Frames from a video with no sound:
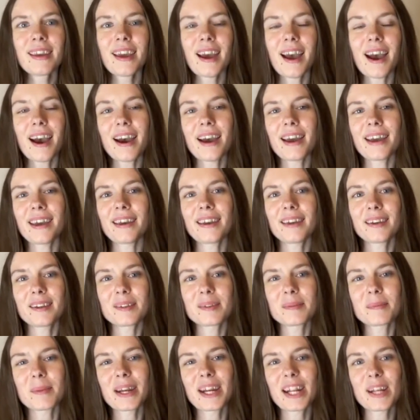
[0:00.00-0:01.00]
Hi,
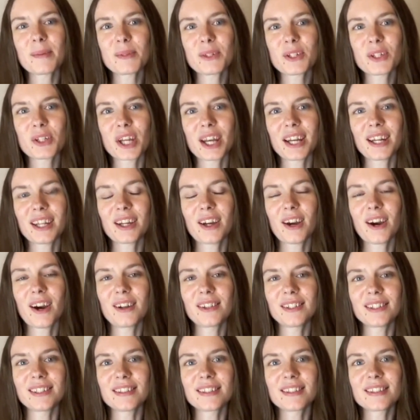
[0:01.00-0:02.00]
my name is Shani
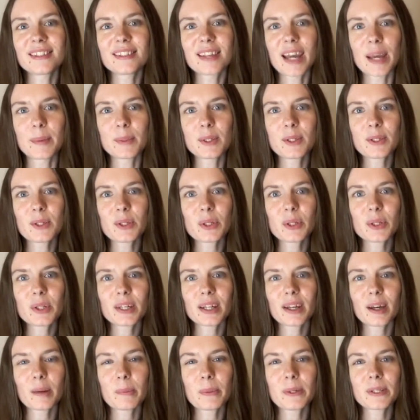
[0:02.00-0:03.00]
Collins. I'm a
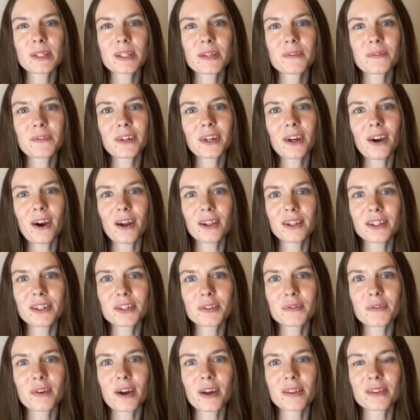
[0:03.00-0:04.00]
student at Pacific College
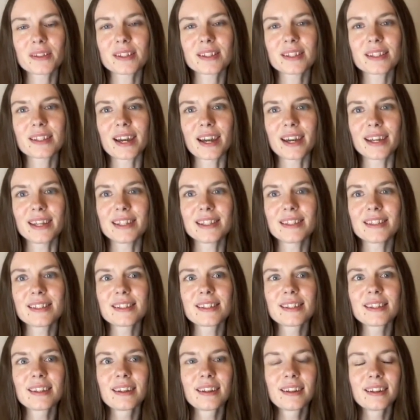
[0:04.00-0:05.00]
of Health and
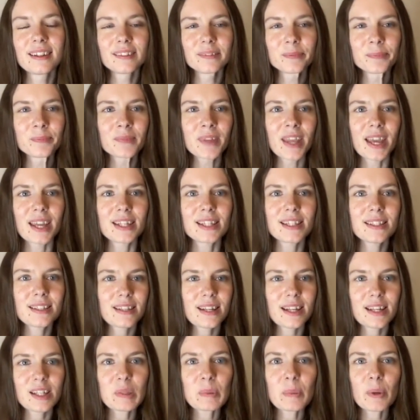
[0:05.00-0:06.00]
Science. And in
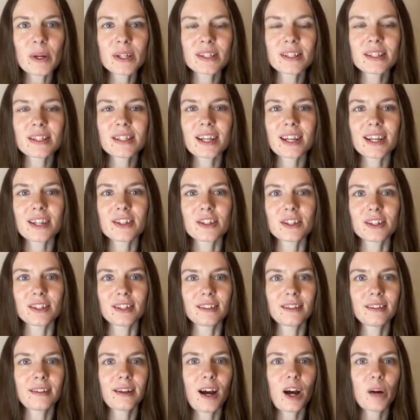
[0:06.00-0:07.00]
today's
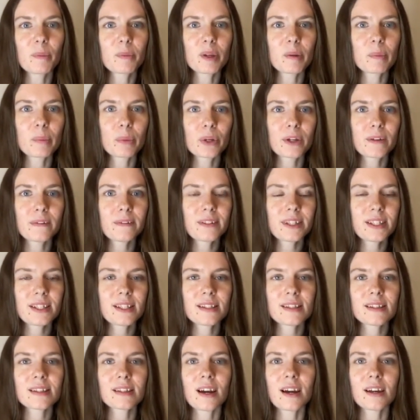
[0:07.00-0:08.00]
presentation, I'll be briefly
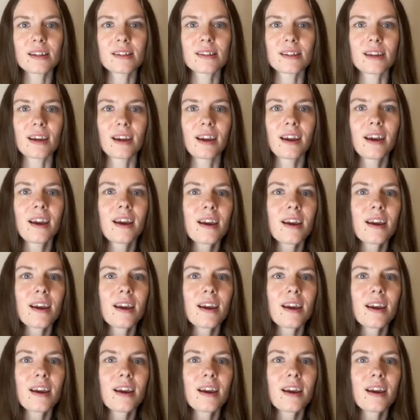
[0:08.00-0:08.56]
discussing